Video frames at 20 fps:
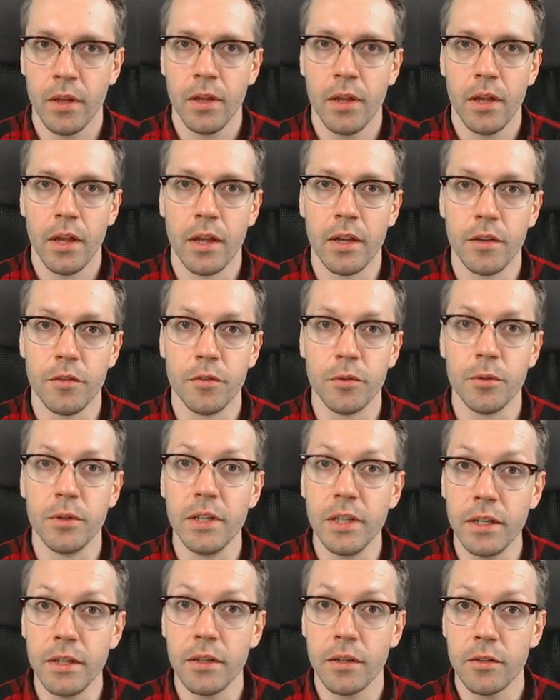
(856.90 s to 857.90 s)
And if you
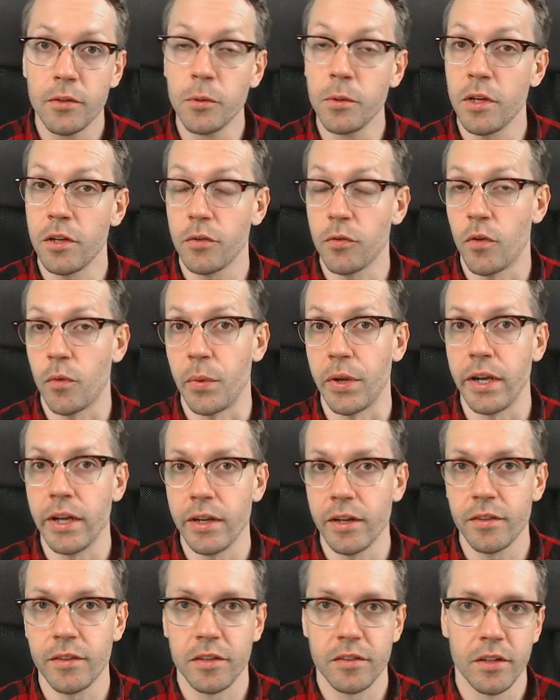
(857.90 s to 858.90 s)
need suttas for
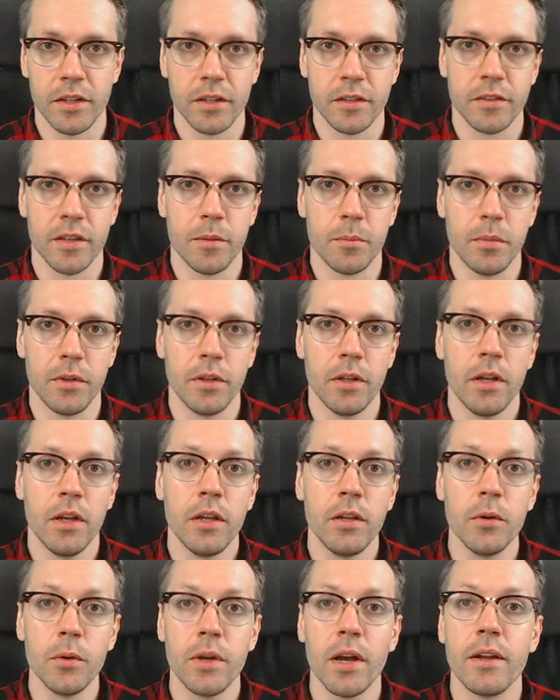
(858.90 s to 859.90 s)
beginners, as an example,
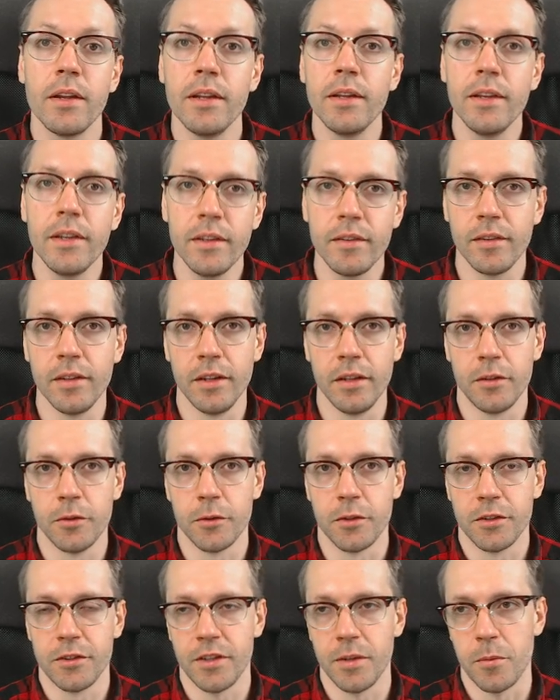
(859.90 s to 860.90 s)
you can easily
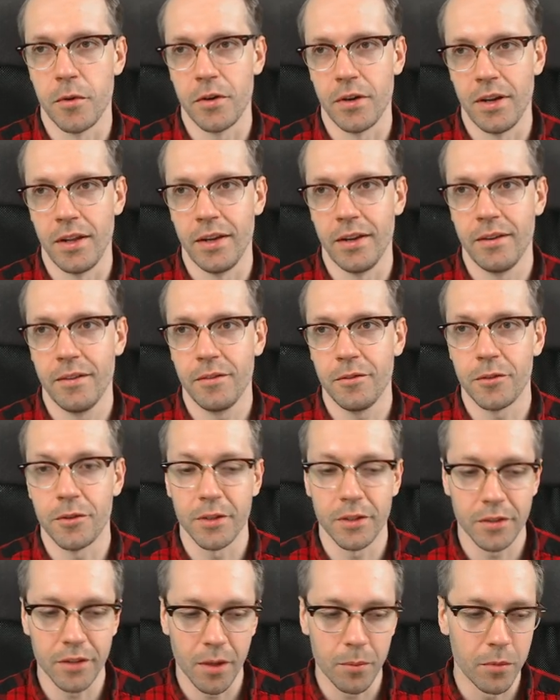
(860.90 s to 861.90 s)
search them online. For
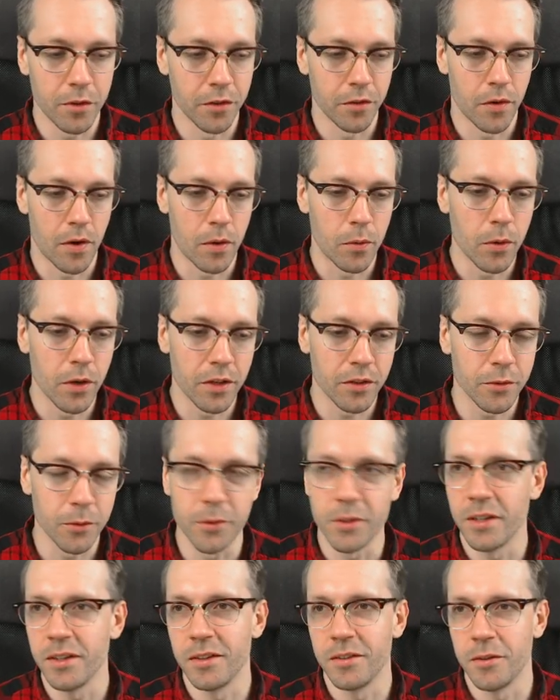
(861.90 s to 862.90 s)
example, the Rahula
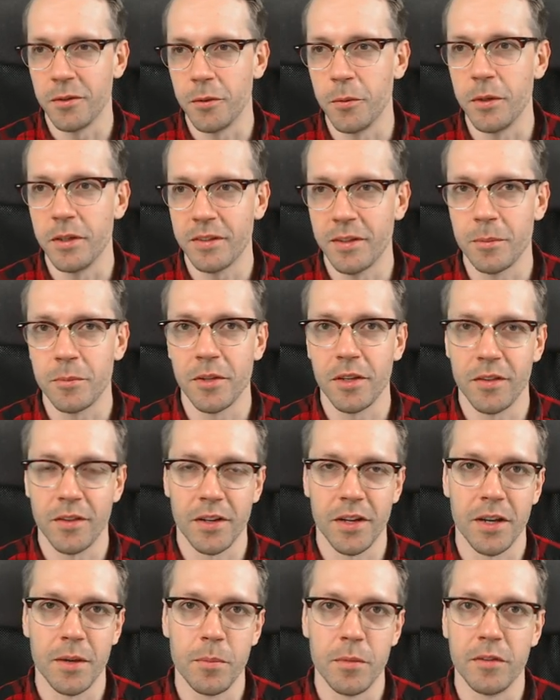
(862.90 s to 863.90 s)
Sutta is always something
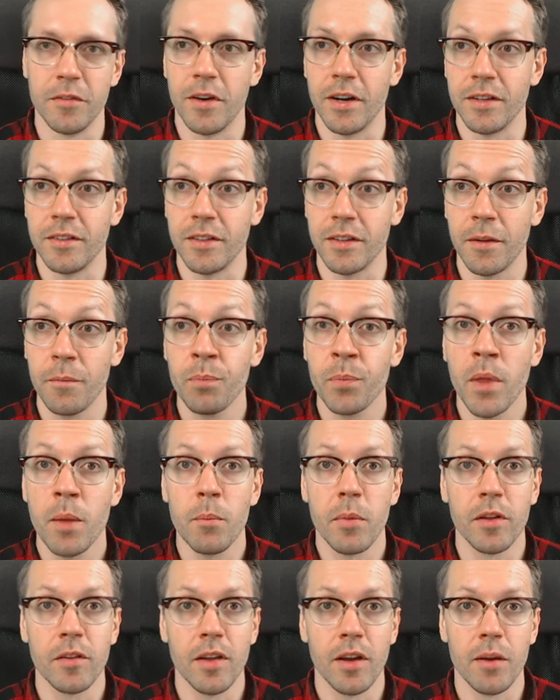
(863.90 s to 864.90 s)
that I'm advising,
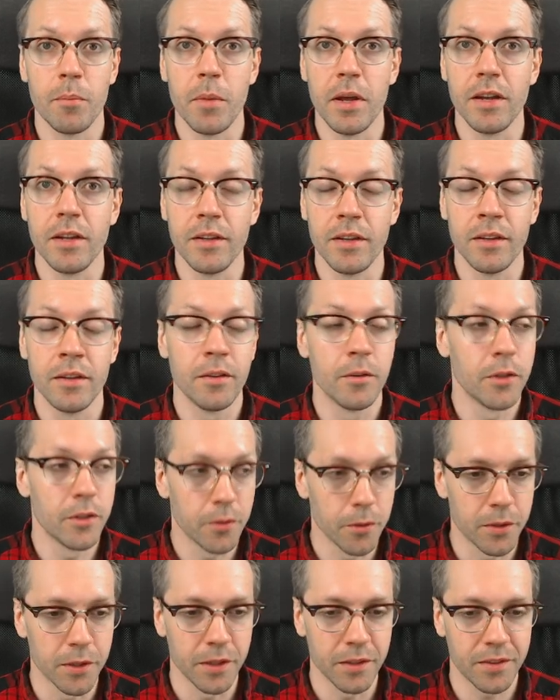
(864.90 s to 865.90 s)
but there are many
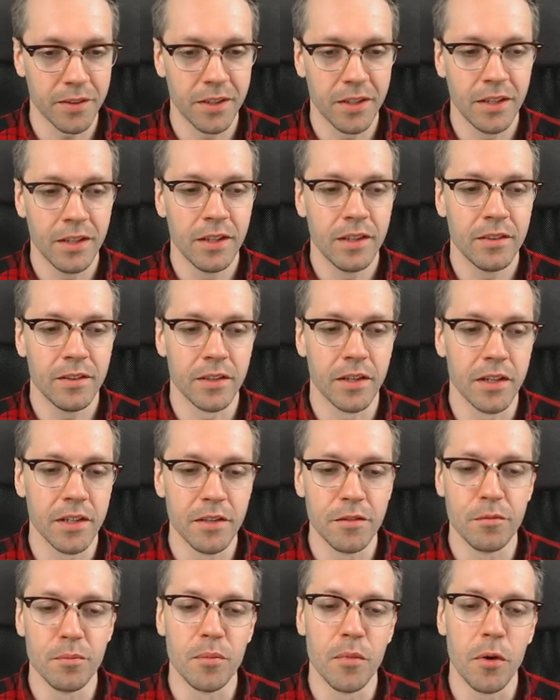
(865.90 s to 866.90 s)
suttas that are
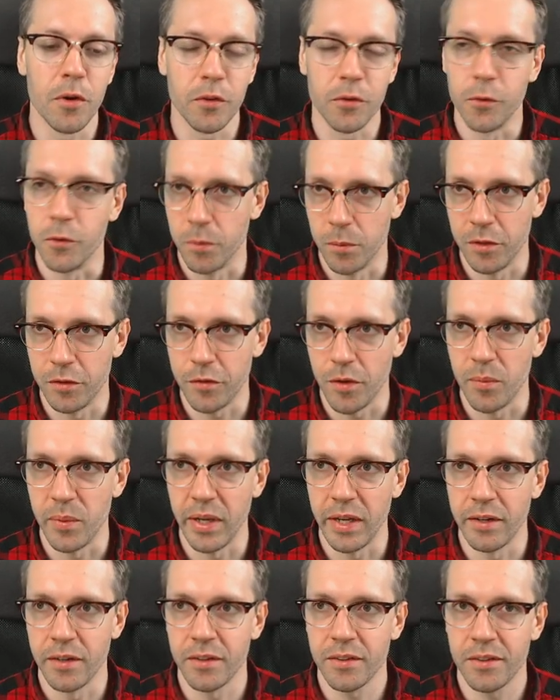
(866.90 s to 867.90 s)
even more suitable for
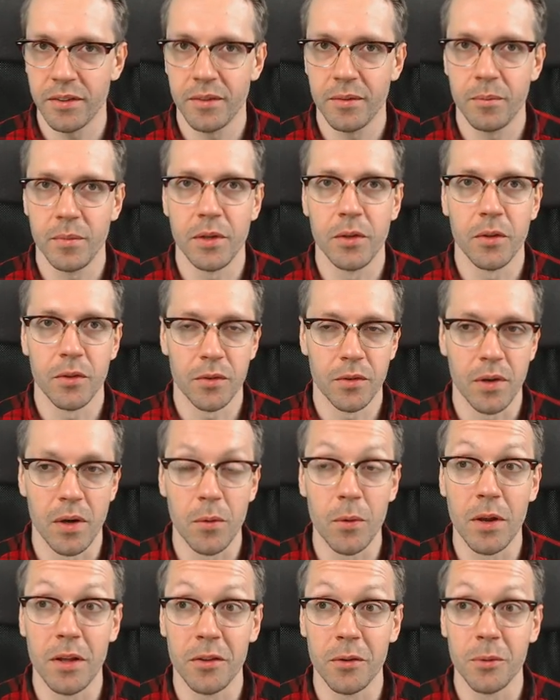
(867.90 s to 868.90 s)
beginners, because the
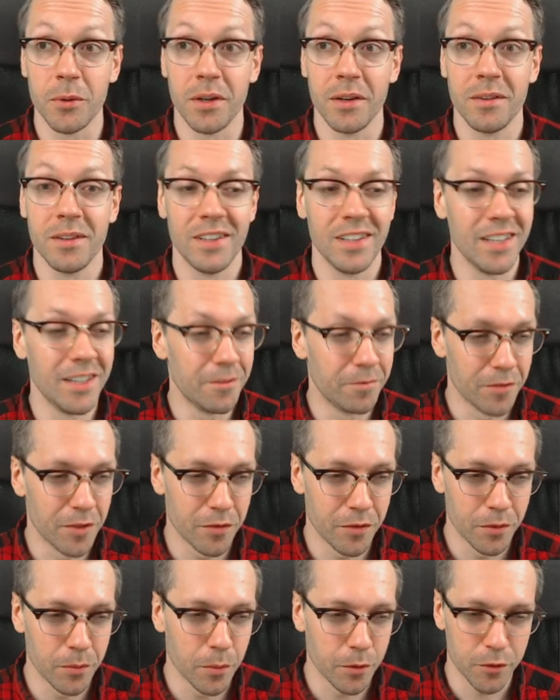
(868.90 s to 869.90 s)
Rahula Sutta, even
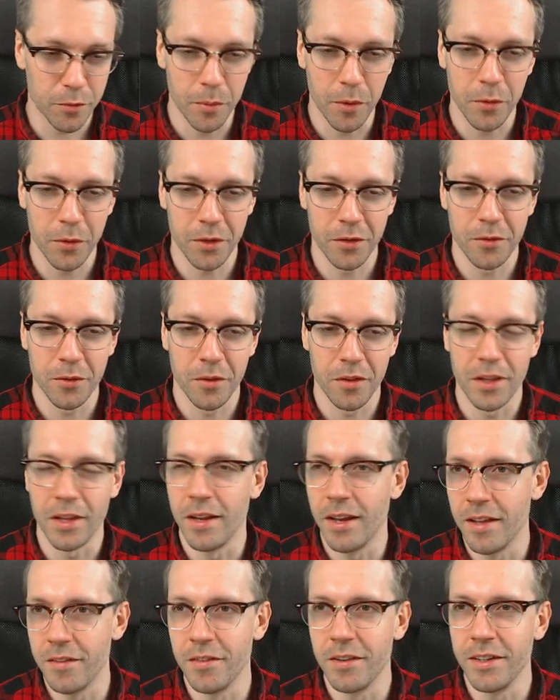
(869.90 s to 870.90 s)
if it was spoken to the
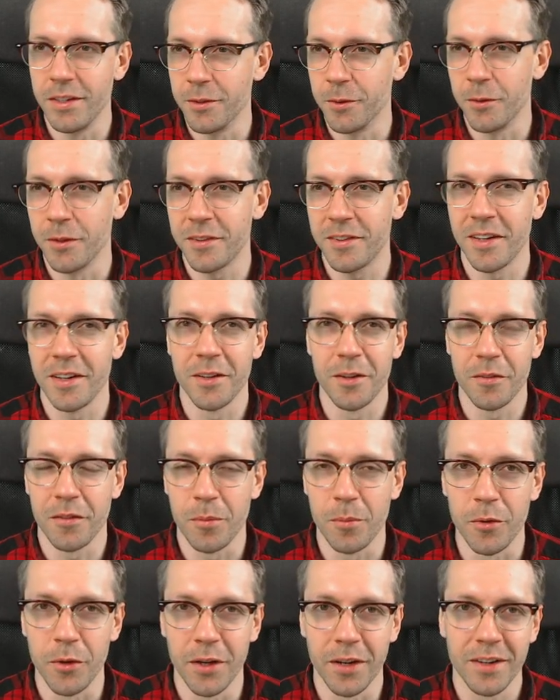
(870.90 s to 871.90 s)
11-year-old son of the
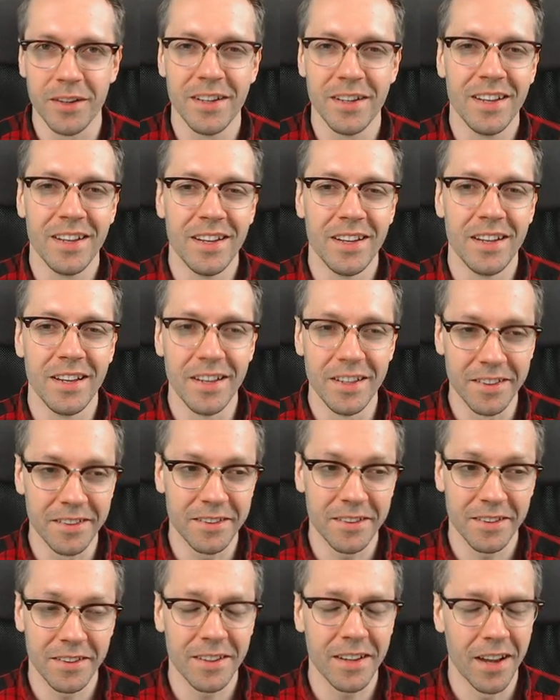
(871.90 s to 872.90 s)
Buddha,
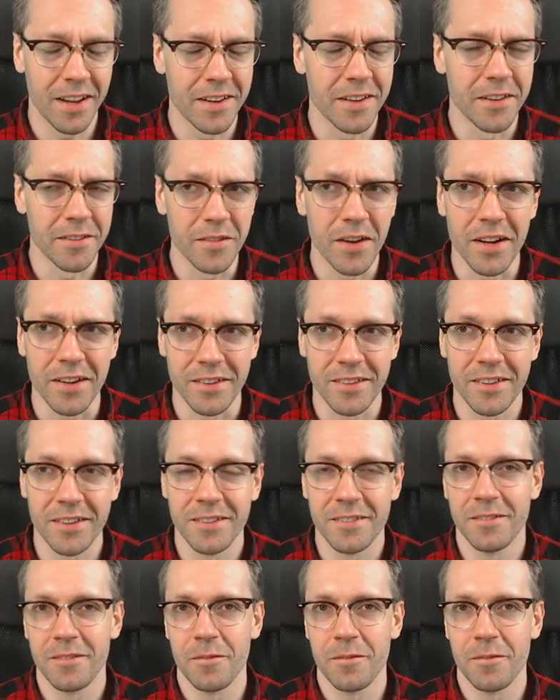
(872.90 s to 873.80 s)
is kind of advanced.